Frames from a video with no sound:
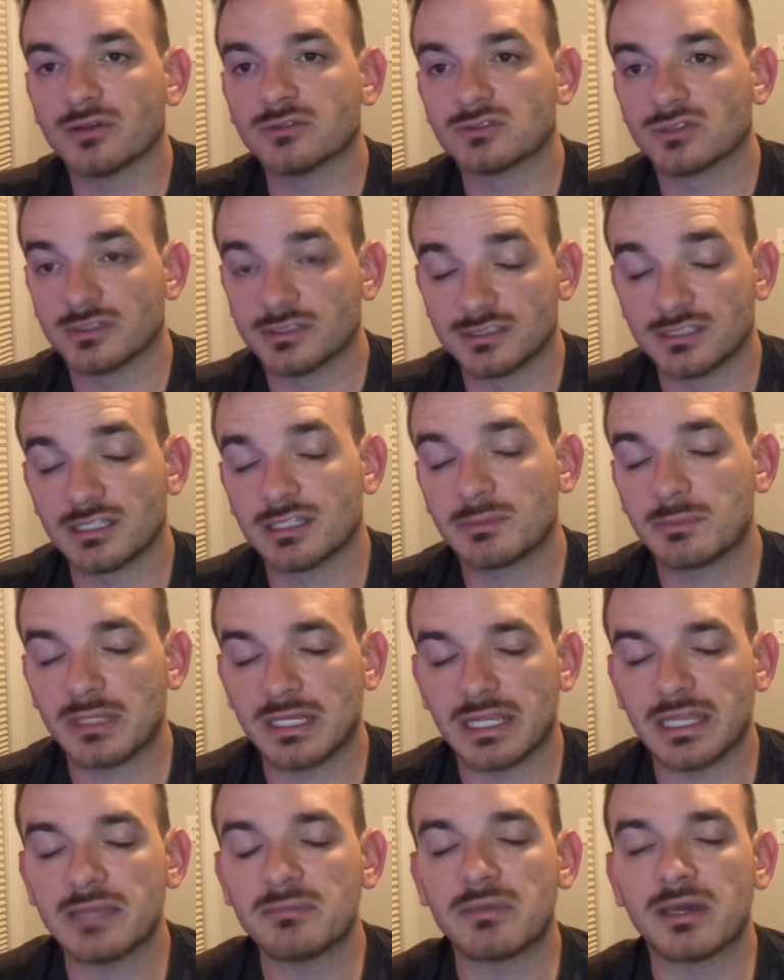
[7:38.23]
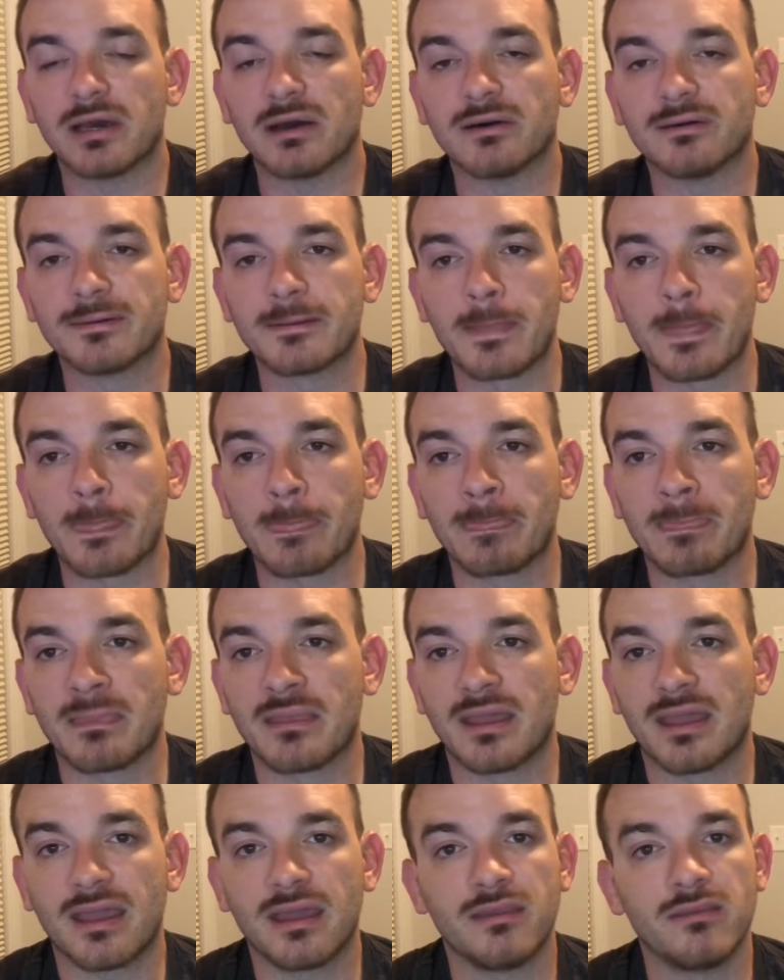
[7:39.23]
So I sent them an email
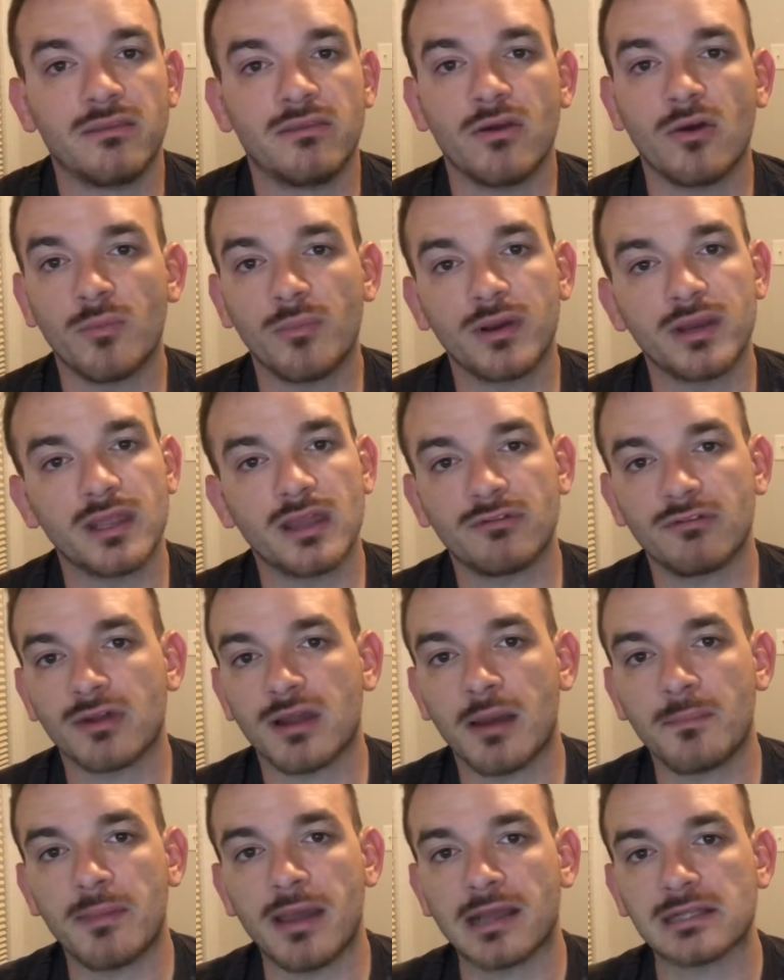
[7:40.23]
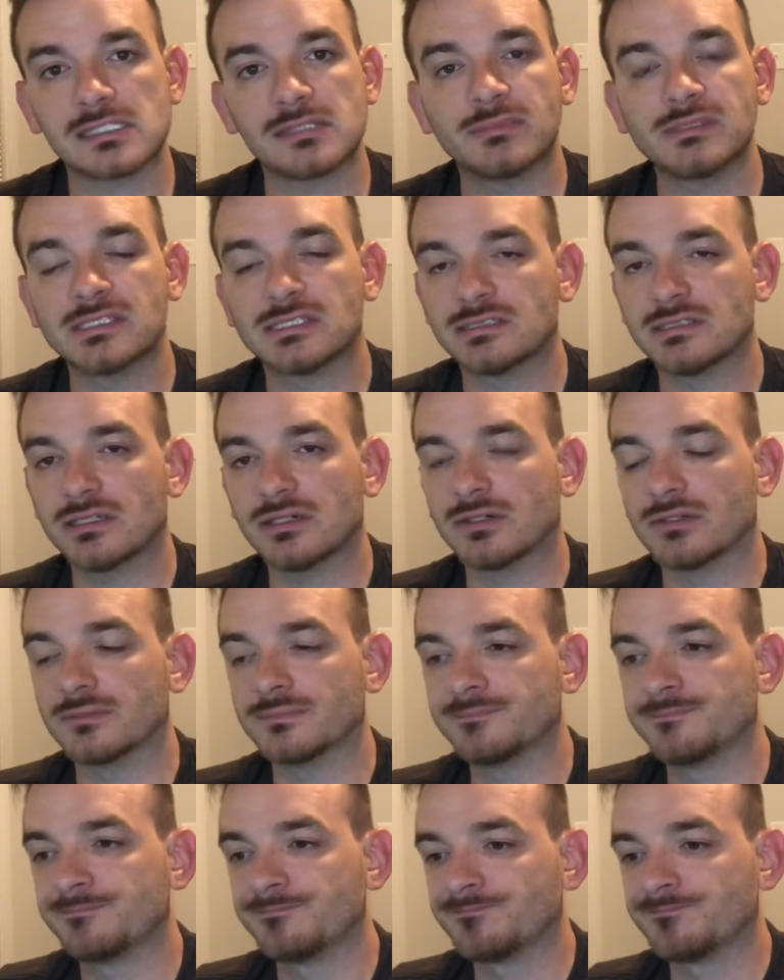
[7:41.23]
and nobody ever got back to me still.